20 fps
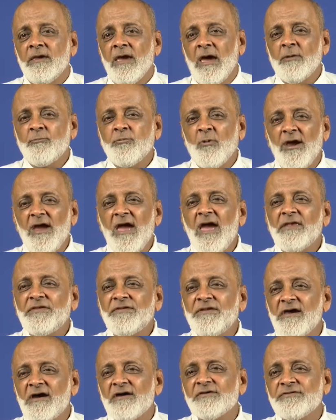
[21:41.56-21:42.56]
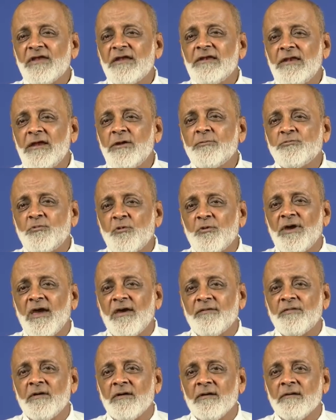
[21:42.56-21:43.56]
And for 8 years they lived
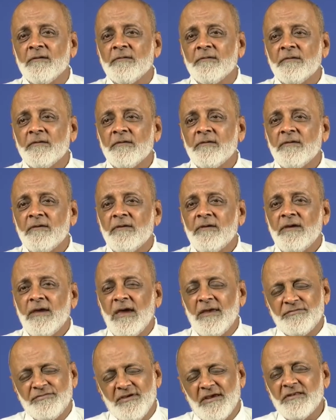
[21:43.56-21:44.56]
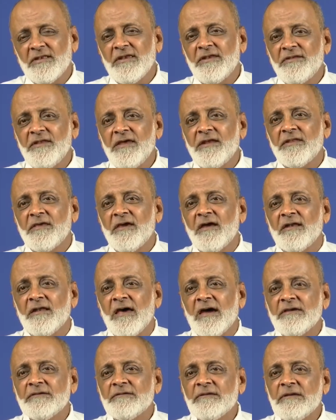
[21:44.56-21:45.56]
together. And suddenly they
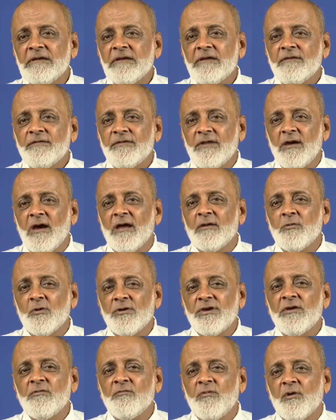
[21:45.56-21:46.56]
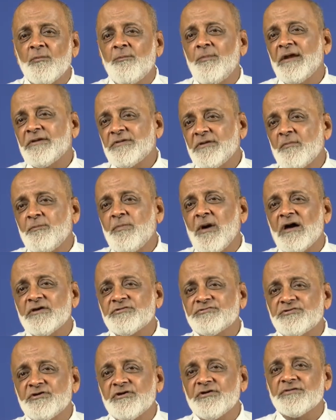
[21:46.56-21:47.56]
realized they are looking for better
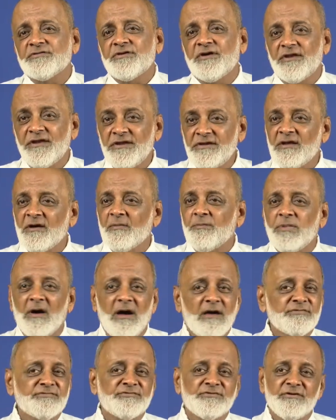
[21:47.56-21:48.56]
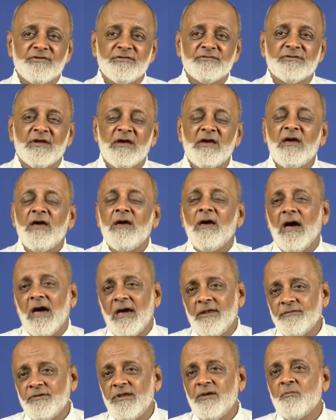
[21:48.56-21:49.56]
pastures, greener pastures,
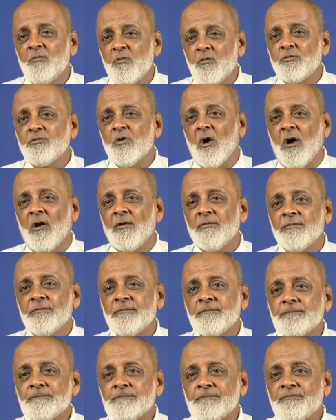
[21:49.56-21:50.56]
and they moved on.